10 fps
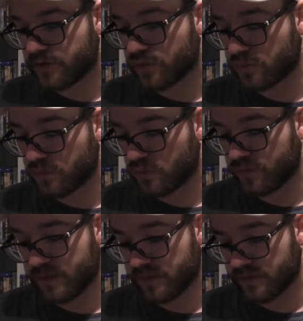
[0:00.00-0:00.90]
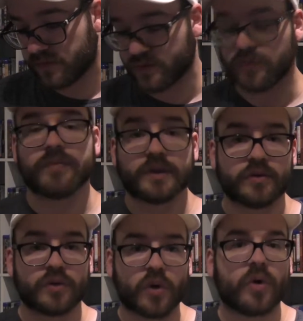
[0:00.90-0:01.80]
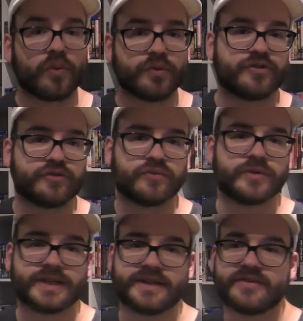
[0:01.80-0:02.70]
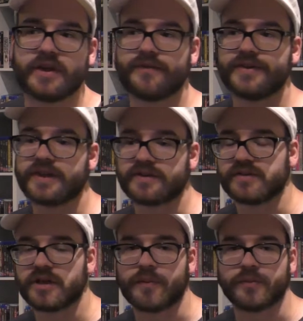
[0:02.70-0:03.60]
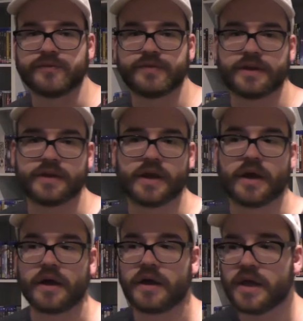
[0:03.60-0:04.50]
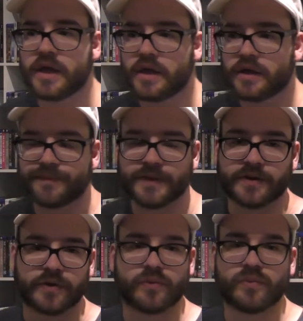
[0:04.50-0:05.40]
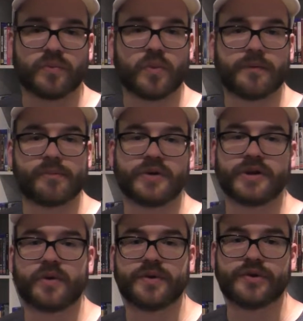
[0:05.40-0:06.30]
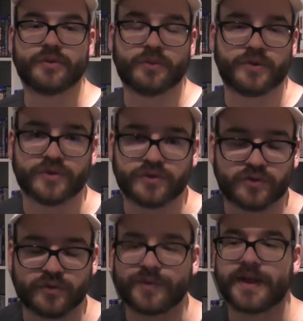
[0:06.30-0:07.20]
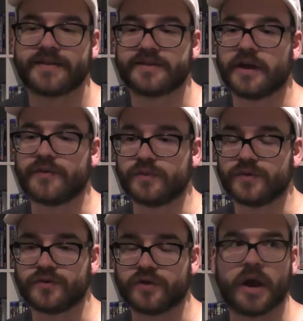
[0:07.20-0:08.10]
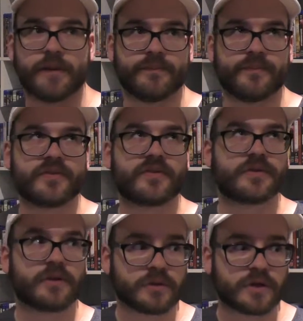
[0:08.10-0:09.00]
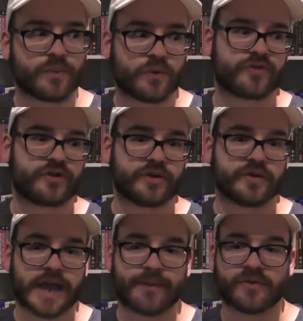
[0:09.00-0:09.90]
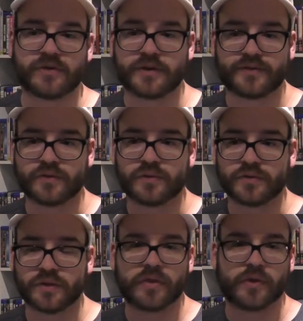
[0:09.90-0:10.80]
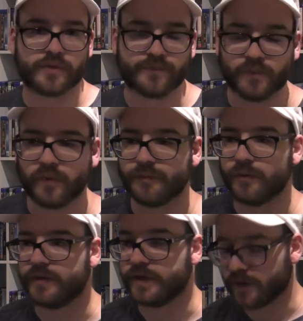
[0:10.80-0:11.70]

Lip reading: two movies. So the original release stuff. It doesn't come with the, 1.0 and 2.22 and all that stuff, which I'm slowly watching on Amazon. I've still got the third and fourth movie to